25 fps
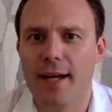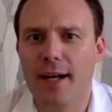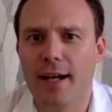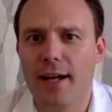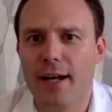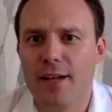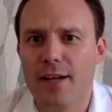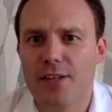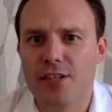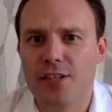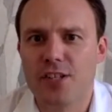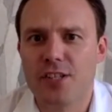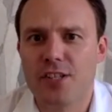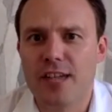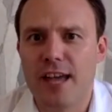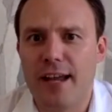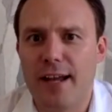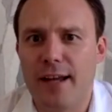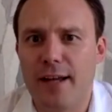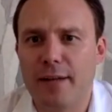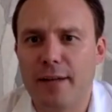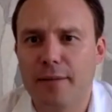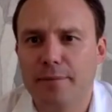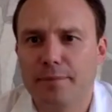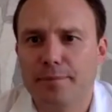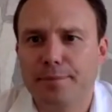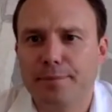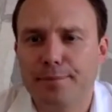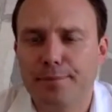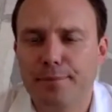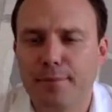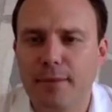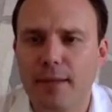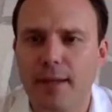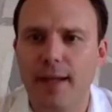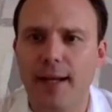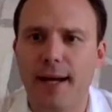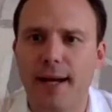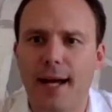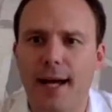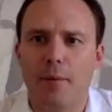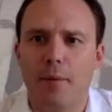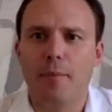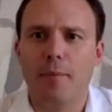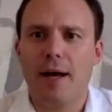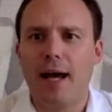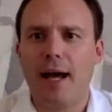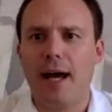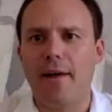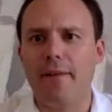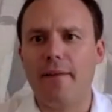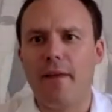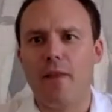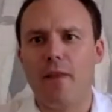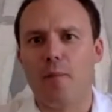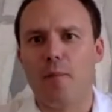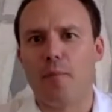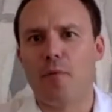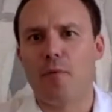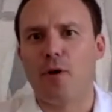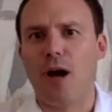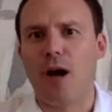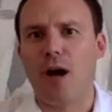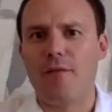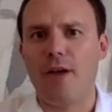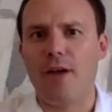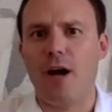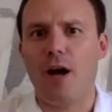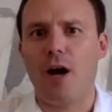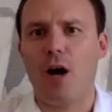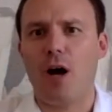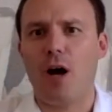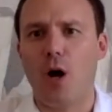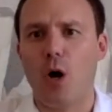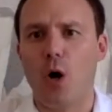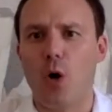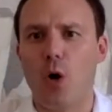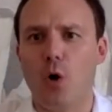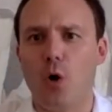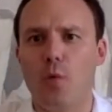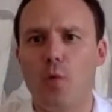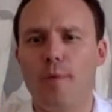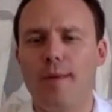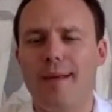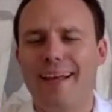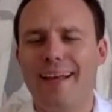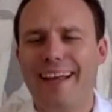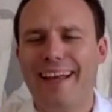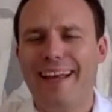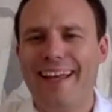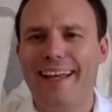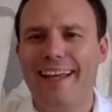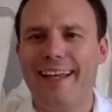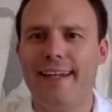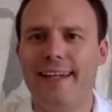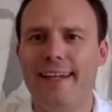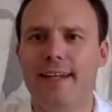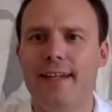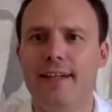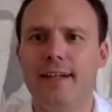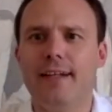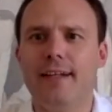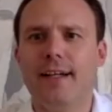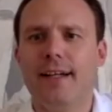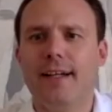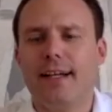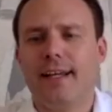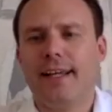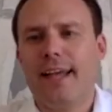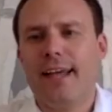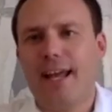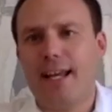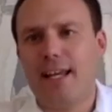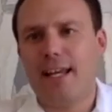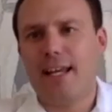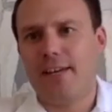Stena, and then the private home in Kenya